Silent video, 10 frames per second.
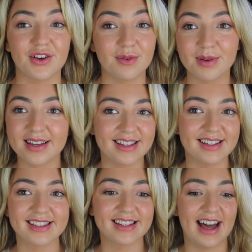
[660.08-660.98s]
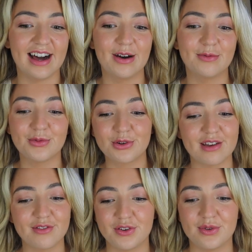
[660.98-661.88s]
fun because um,
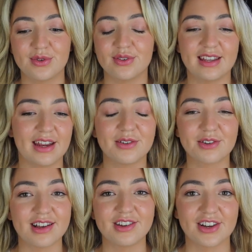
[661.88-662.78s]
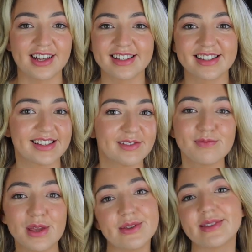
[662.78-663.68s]
great food, you know, great drinks,
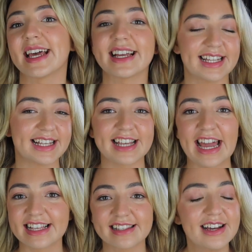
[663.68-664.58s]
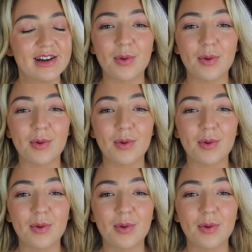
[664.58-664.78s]
music, D Js,